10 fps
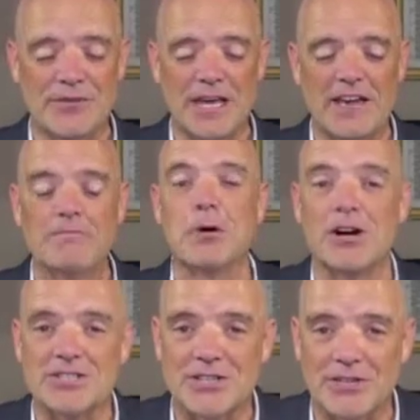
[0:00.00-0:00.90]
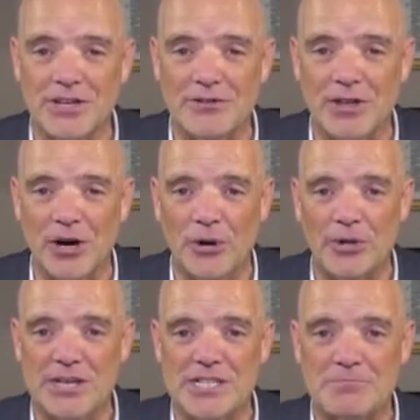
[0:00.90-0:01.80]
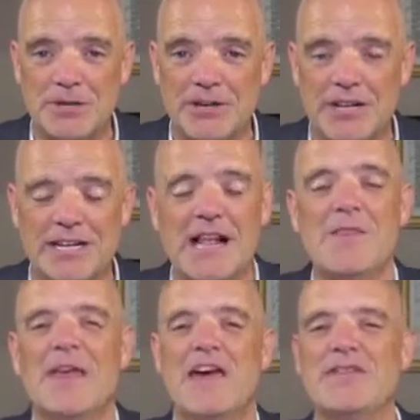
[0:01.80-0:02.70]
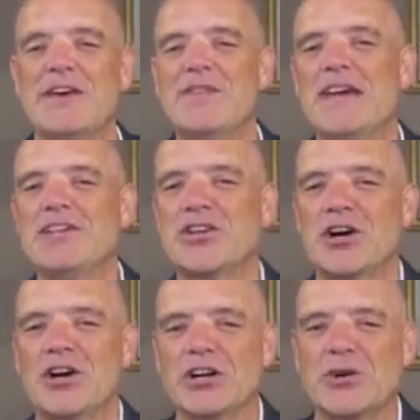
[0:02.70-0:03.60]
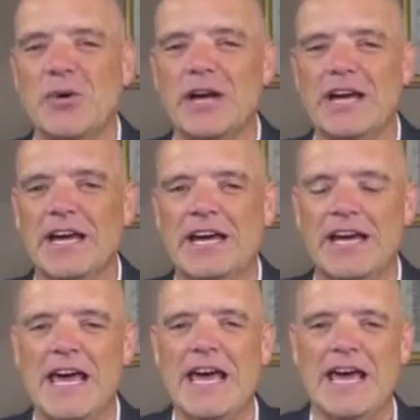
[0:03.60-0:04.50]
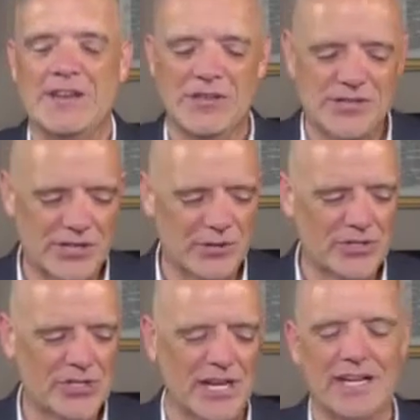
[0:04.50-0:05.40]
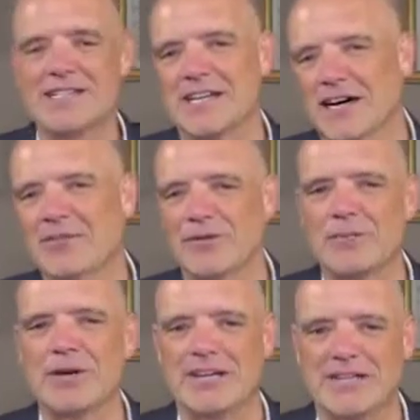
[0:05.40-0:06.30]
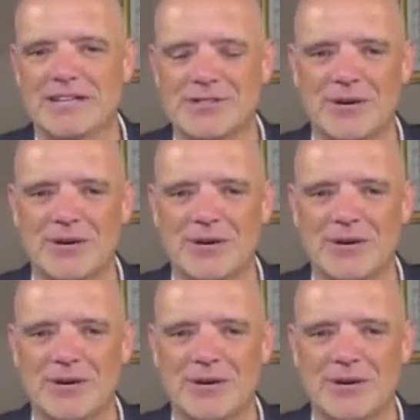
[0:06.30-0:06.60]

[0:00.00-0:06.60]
They have partook of the Holy Spirit, and then they turn away, and there's no chance of repentance.